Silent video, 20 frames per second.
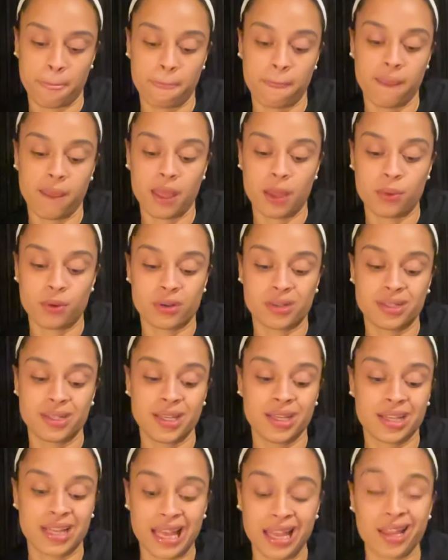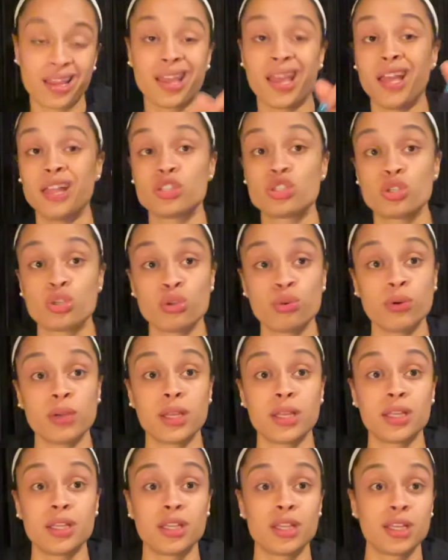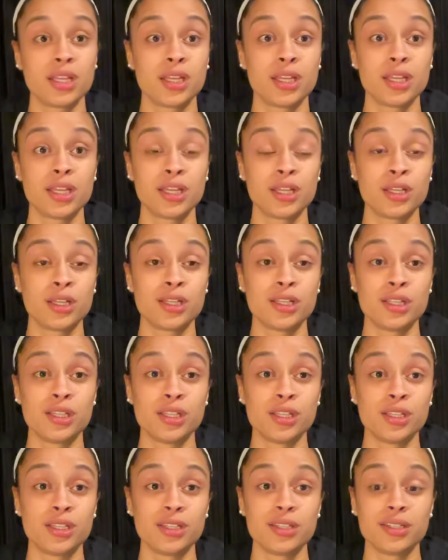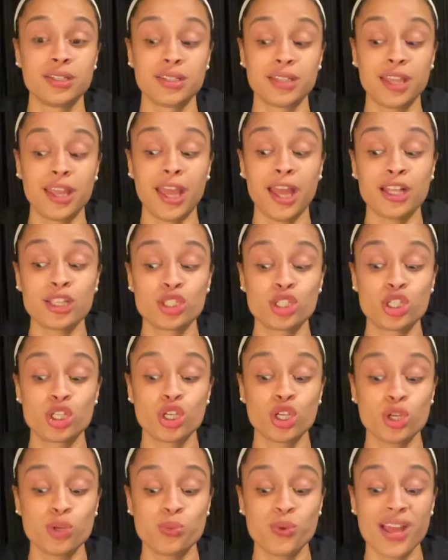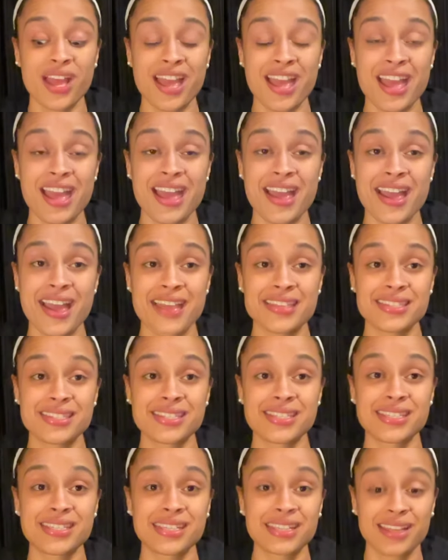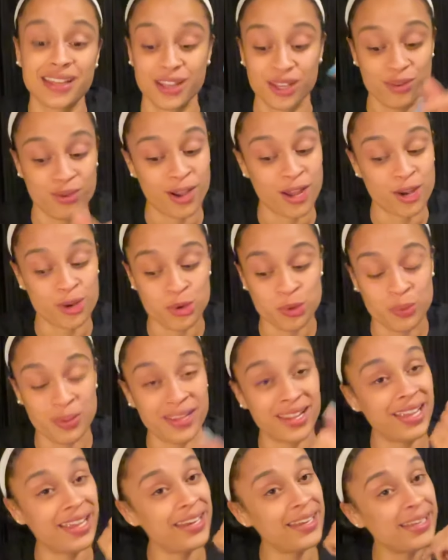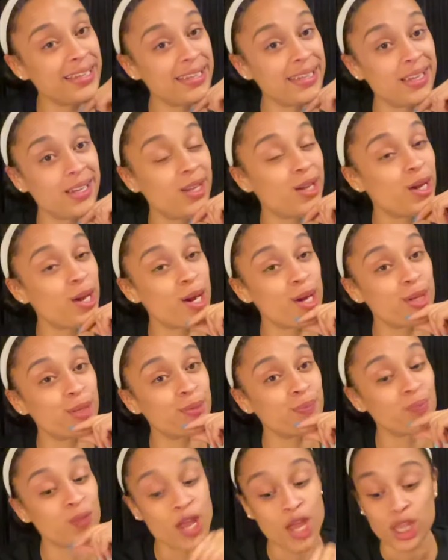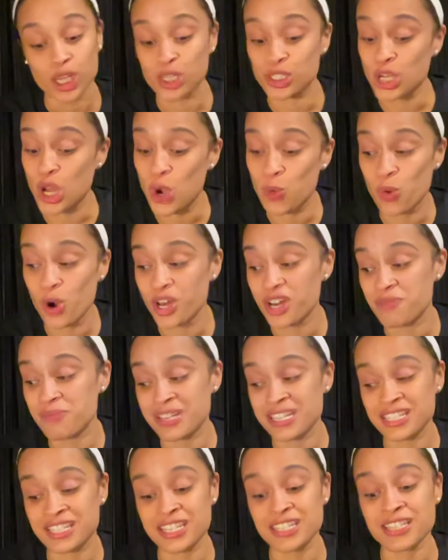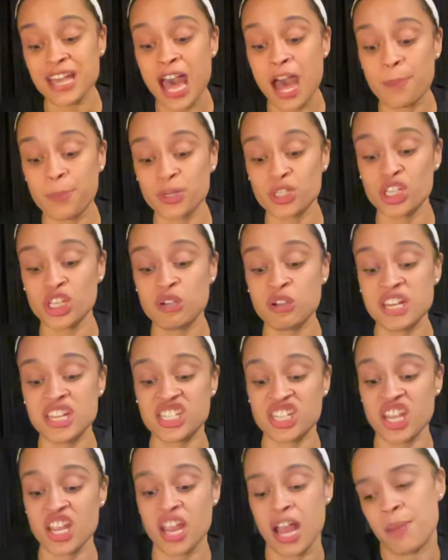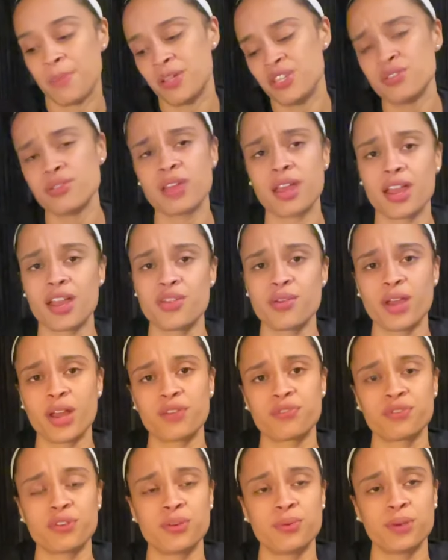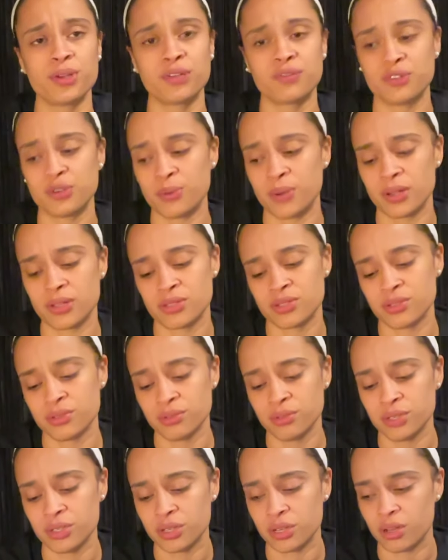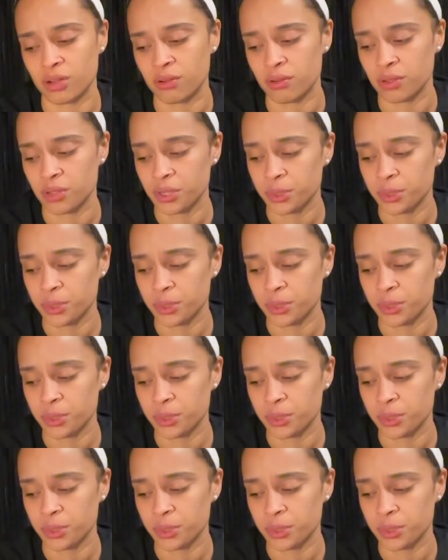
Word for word: Yeah, well, clean, get get to it. Get to it. You got a new beginning here. You don't want to miss this opportunity. I mean, you can. You have free will if you want to, you know.